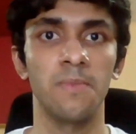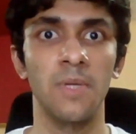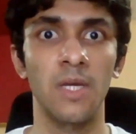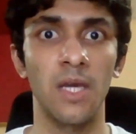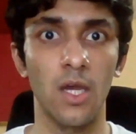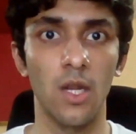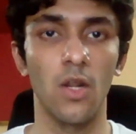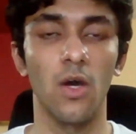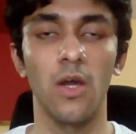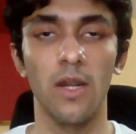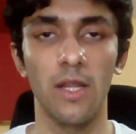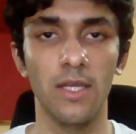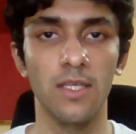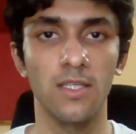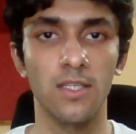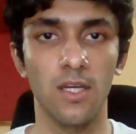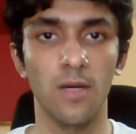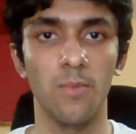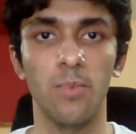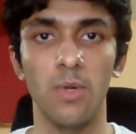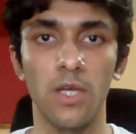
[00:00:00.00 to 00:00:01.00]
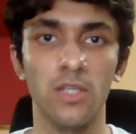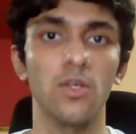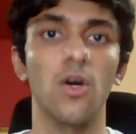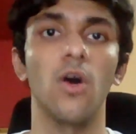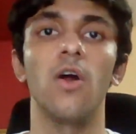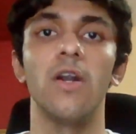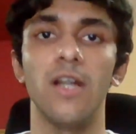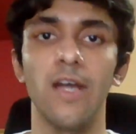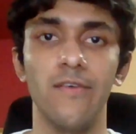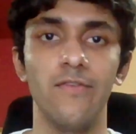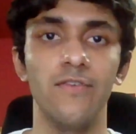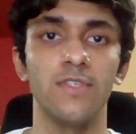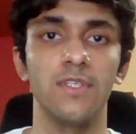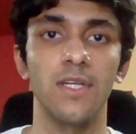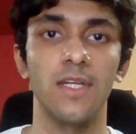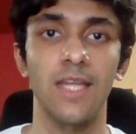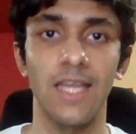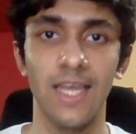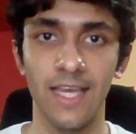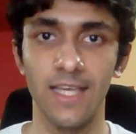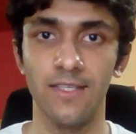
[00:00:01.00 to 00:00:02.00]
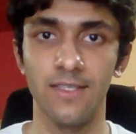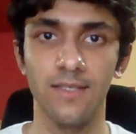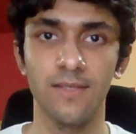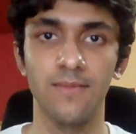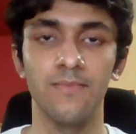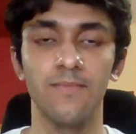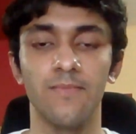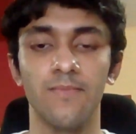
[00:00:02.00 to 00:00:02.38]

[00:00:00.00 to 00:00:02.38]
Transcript: caloric surplus or deficit is.